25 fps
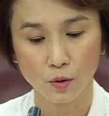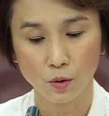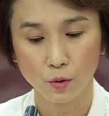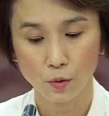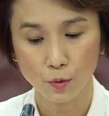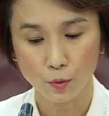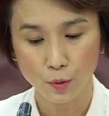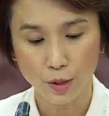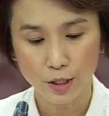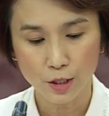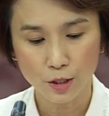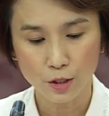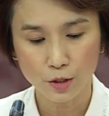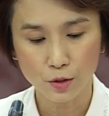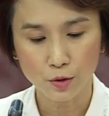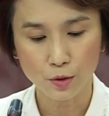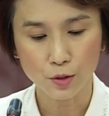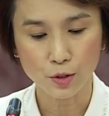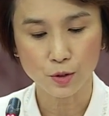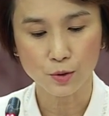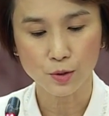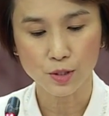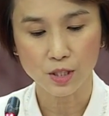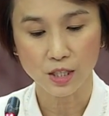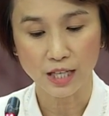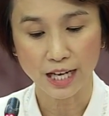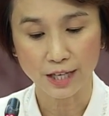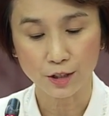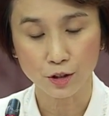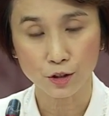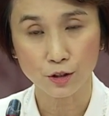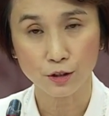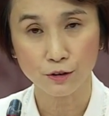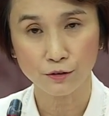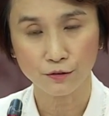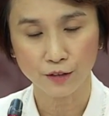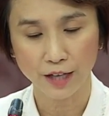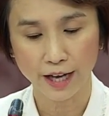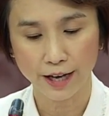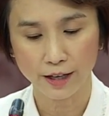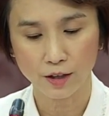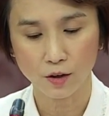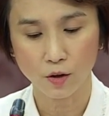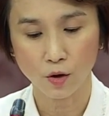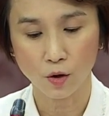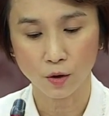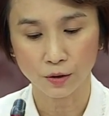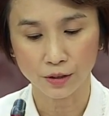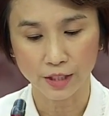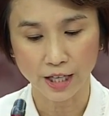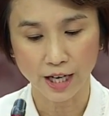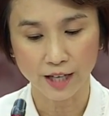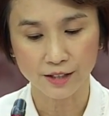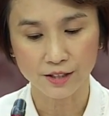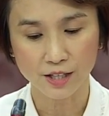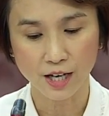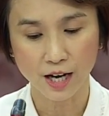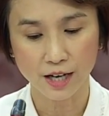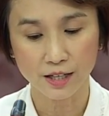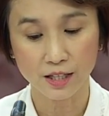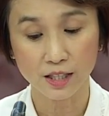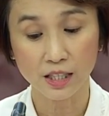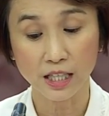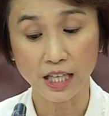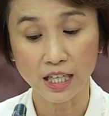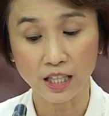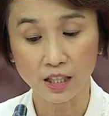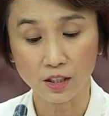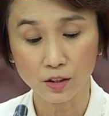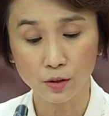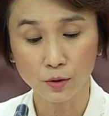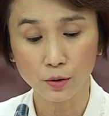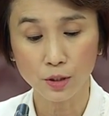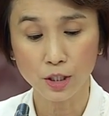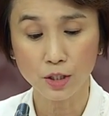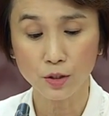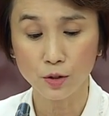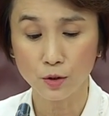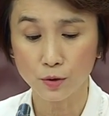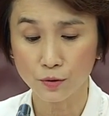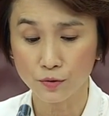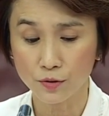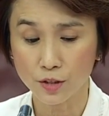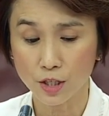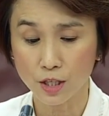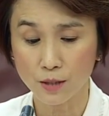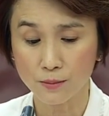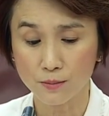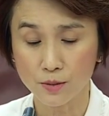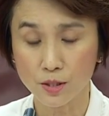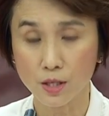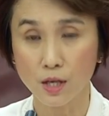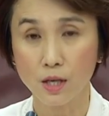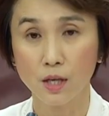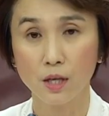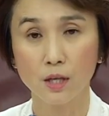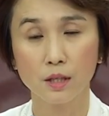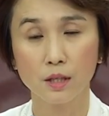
who wish to use the national flag on their attire, including youth teams